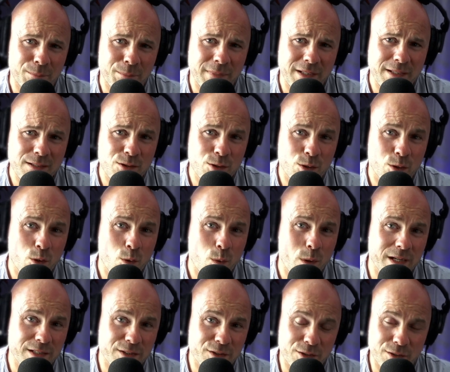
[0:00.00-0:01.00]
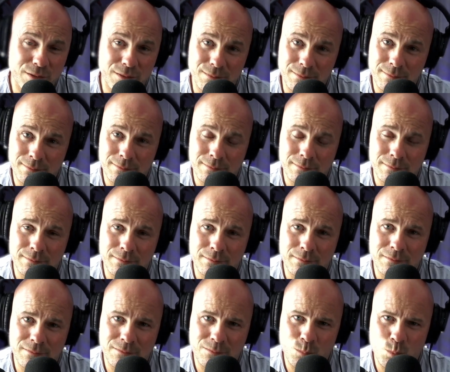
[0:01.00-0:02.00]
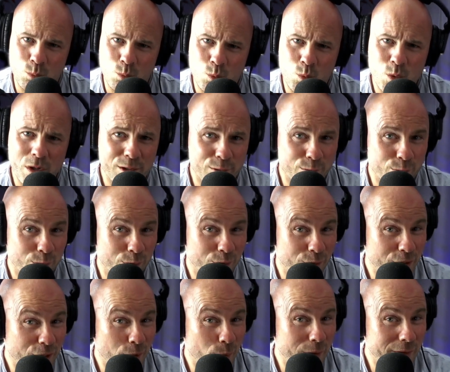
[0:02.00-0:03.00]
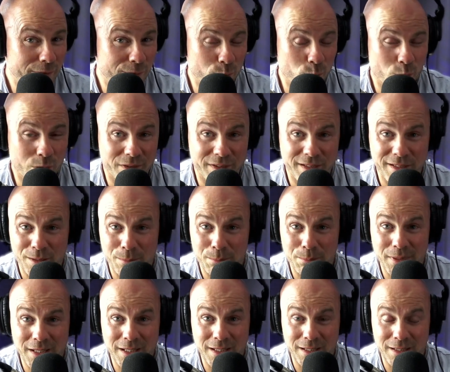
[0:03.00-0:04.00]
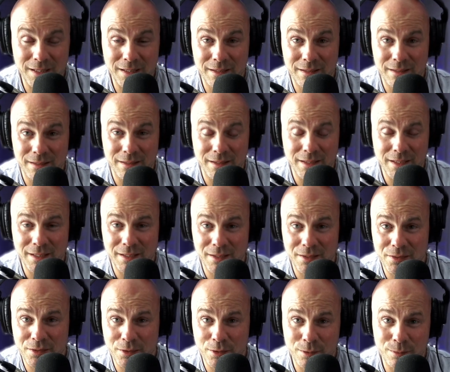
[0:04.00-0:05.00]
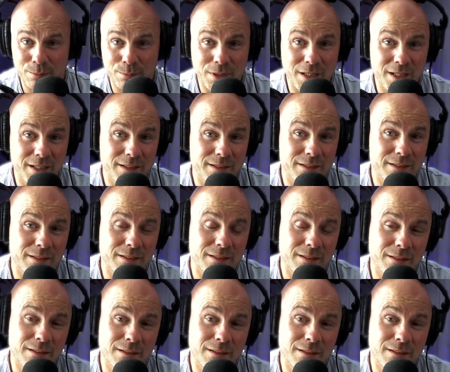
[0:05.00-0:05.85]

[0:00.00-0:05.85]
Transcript: made you question whether or not you even wanted to be in a certain place.